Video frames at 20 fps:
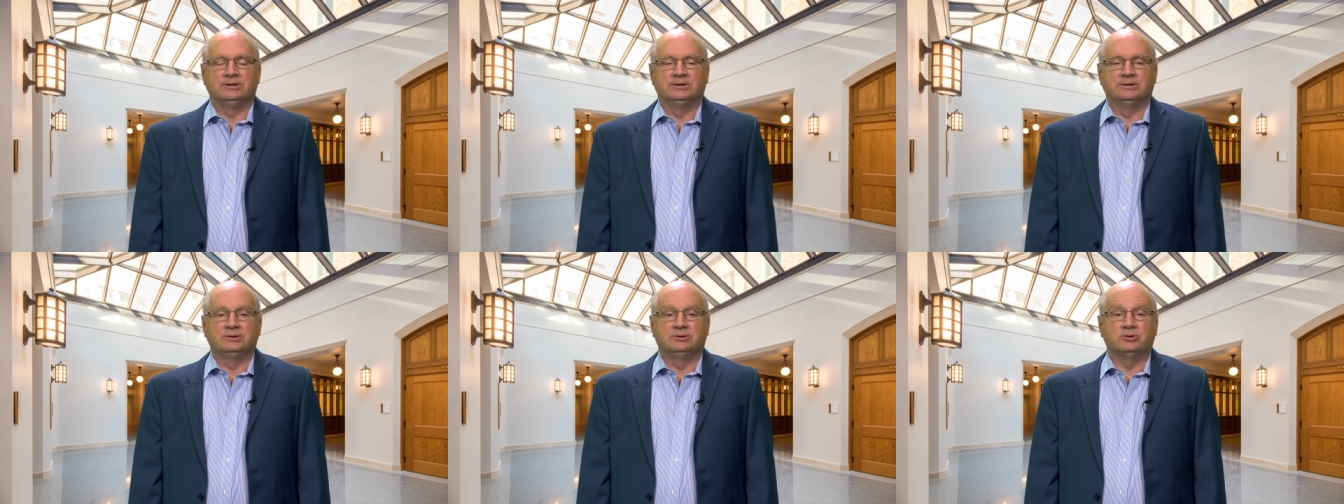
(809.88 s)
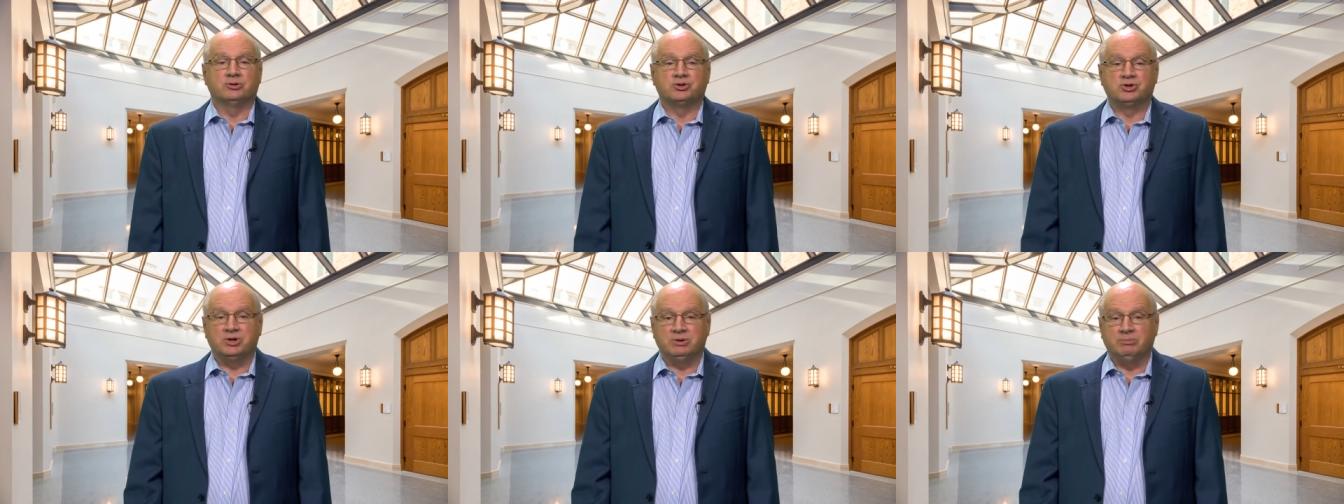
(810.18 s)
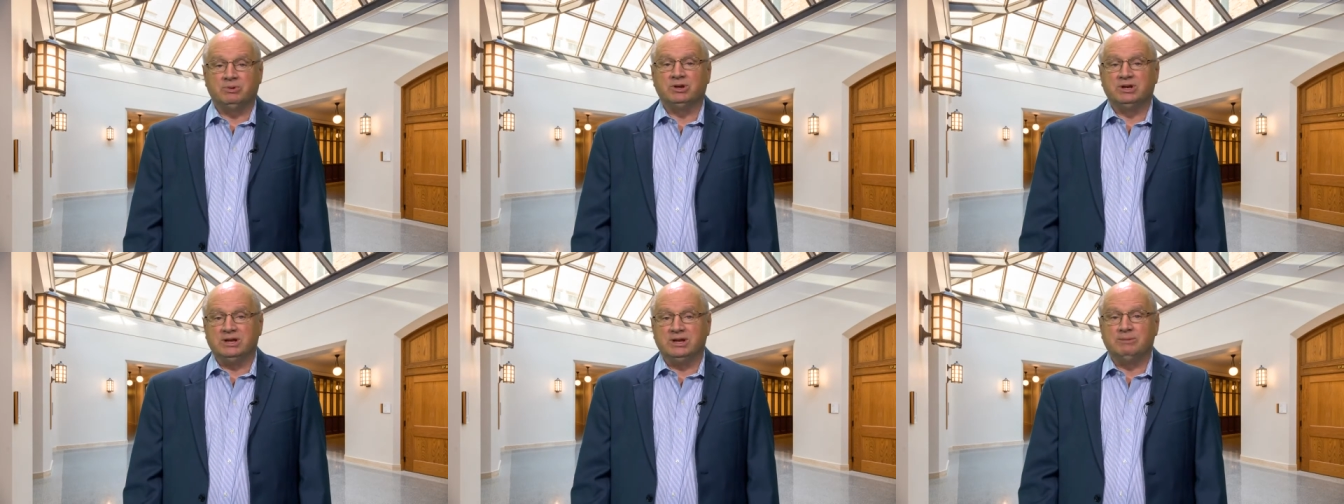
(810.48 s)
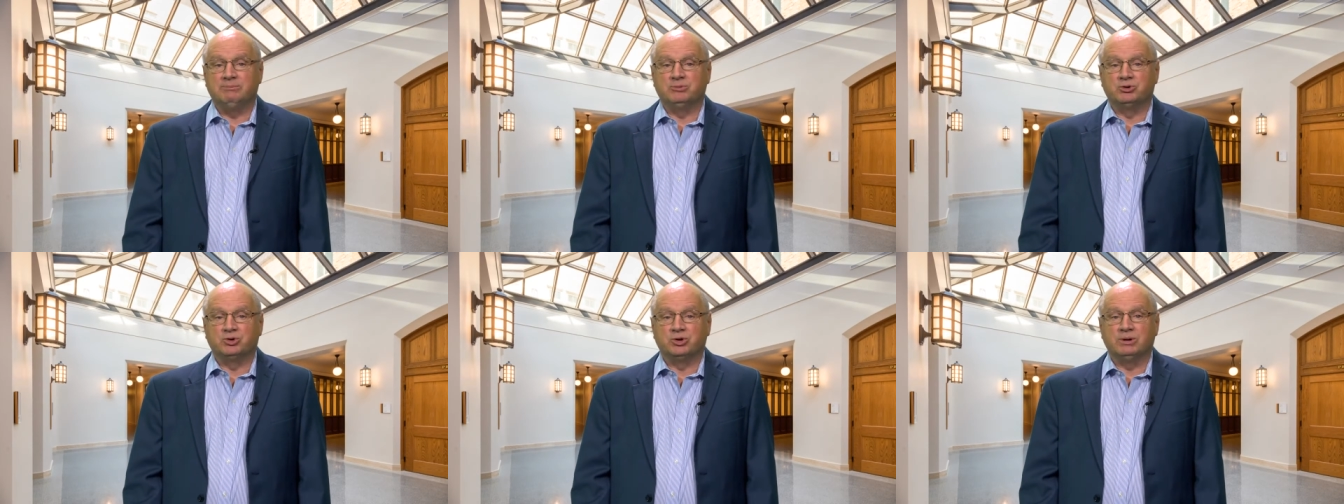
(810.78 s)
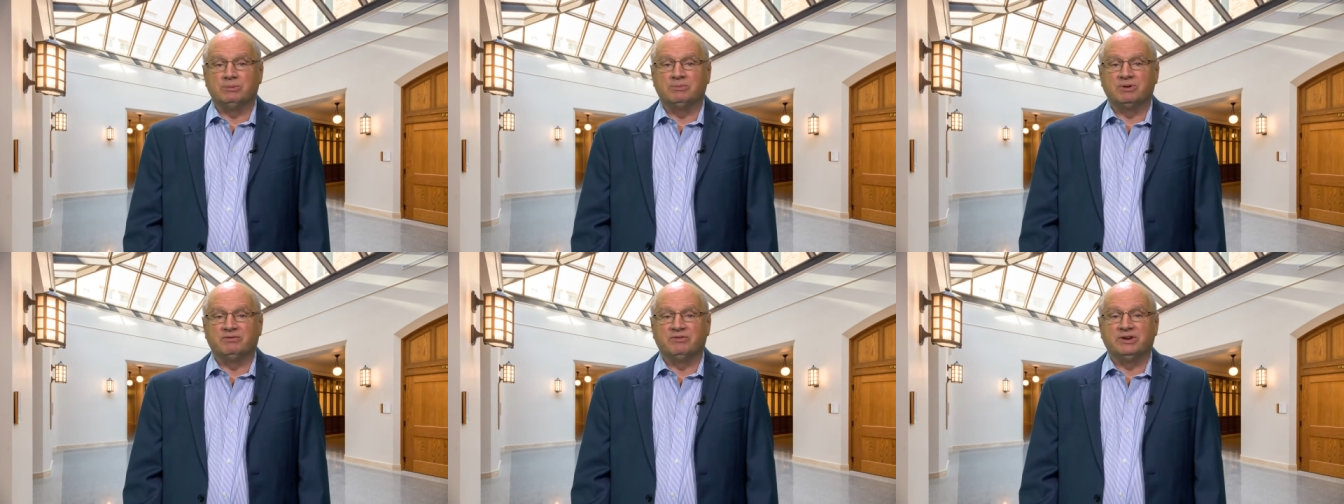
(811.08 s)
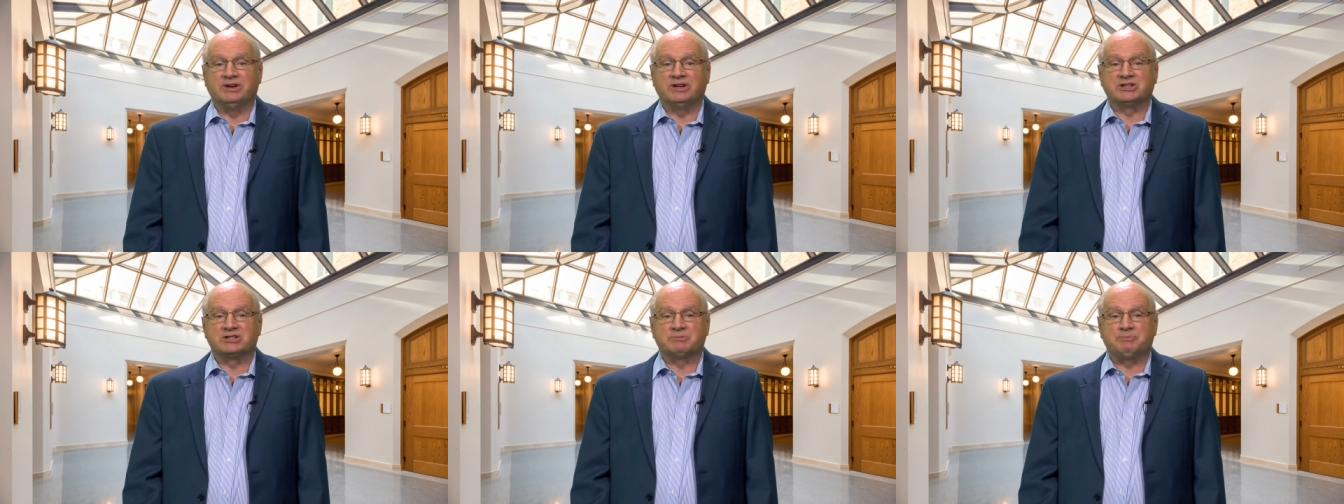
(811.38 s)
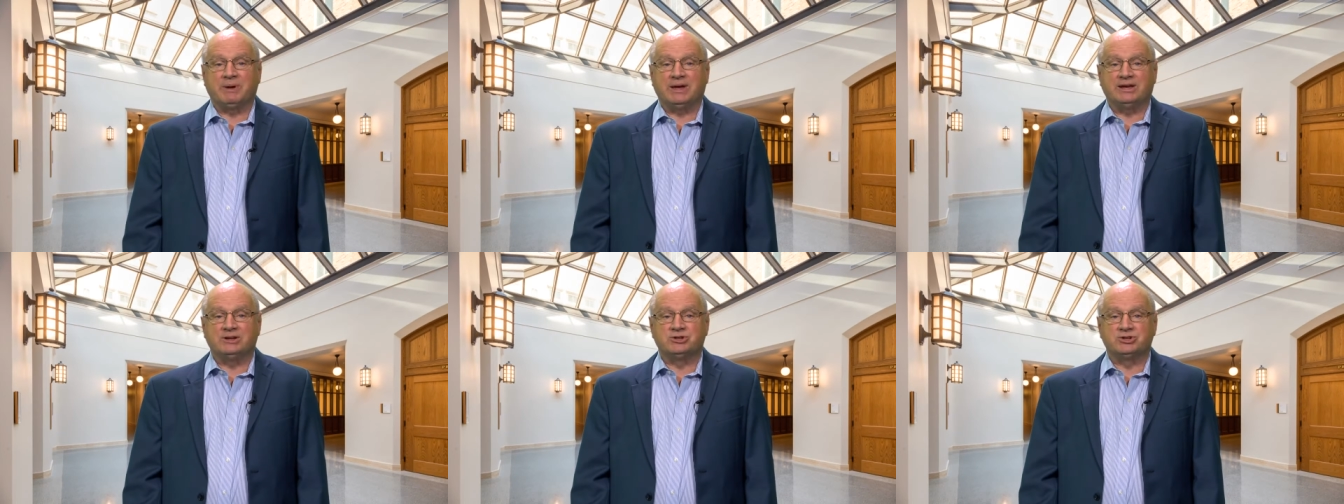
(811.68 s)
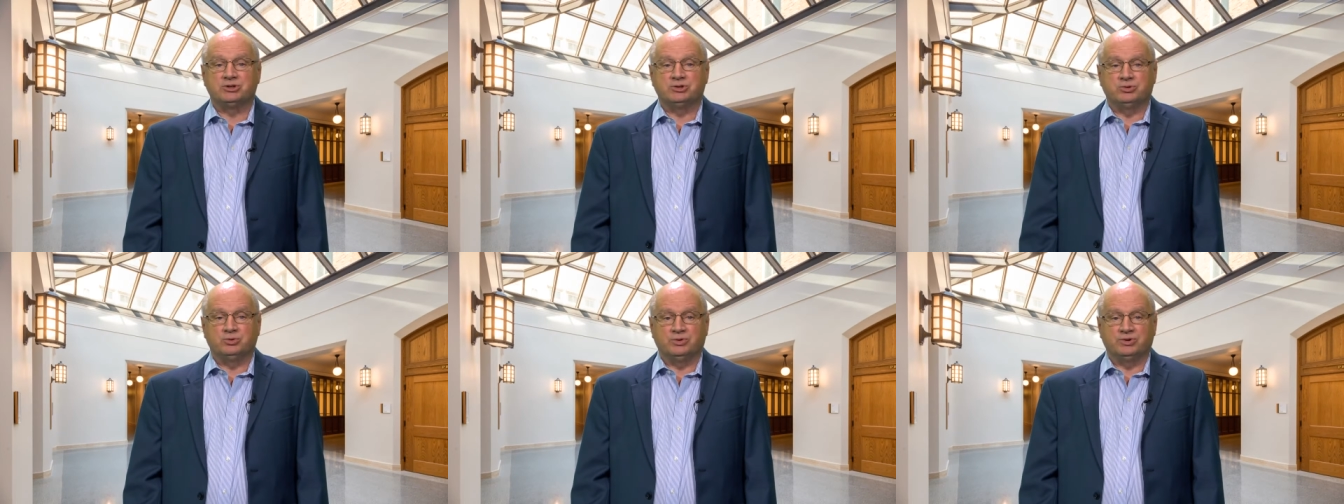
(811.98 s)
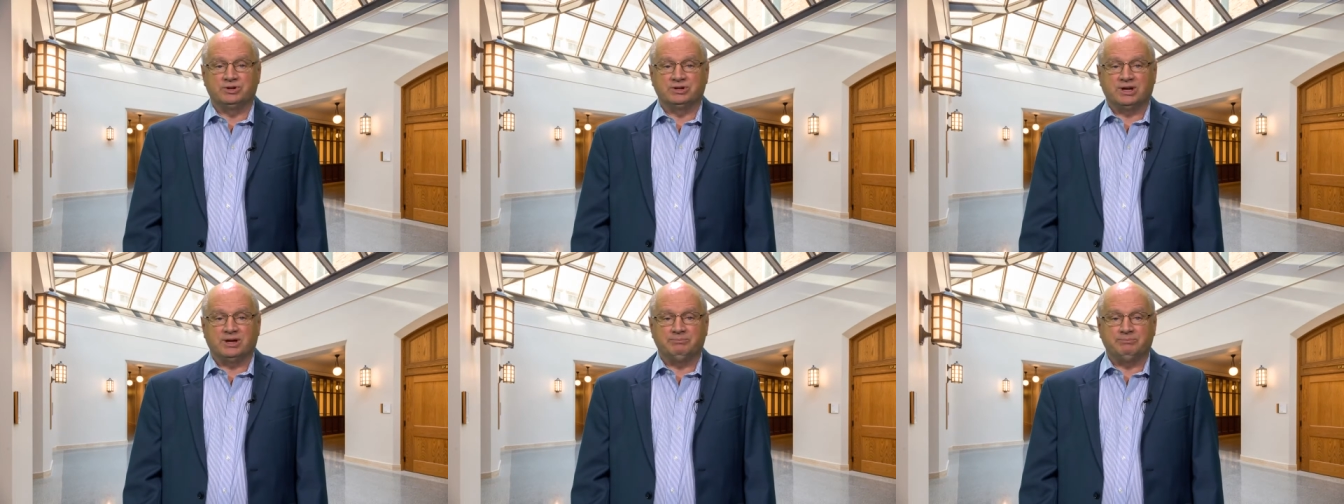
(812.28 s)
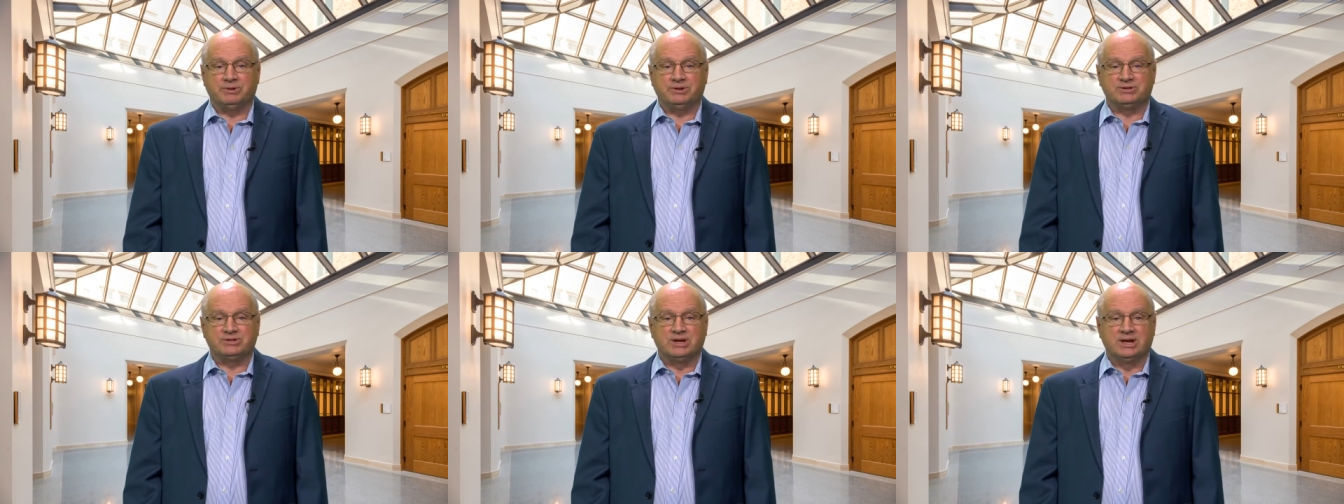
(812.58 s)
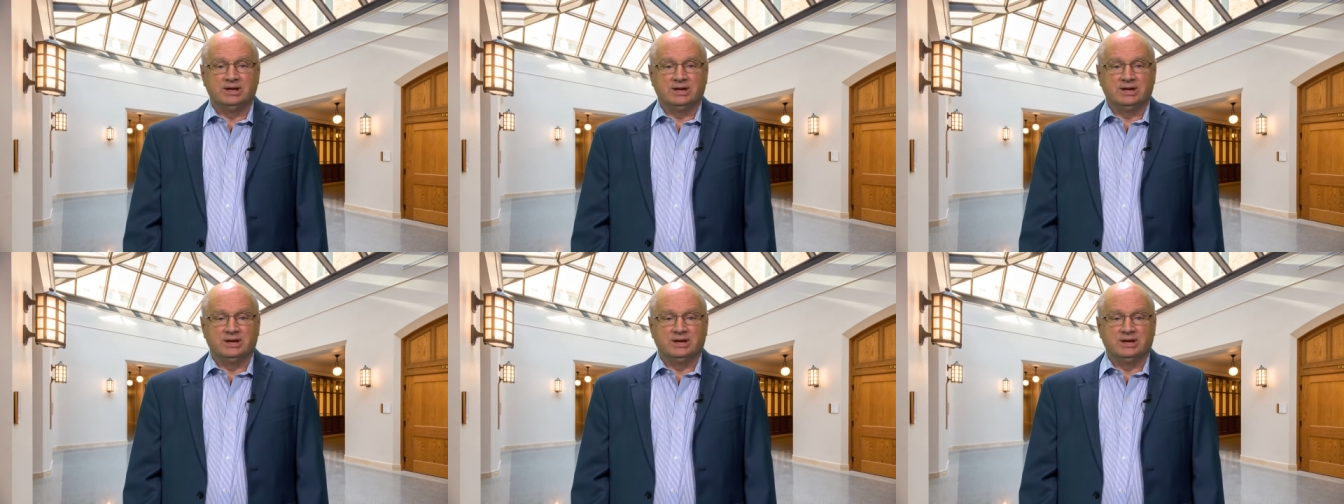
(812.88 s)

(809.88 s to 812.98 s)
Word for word: Gush Emunim dreamed of an expansion to encompass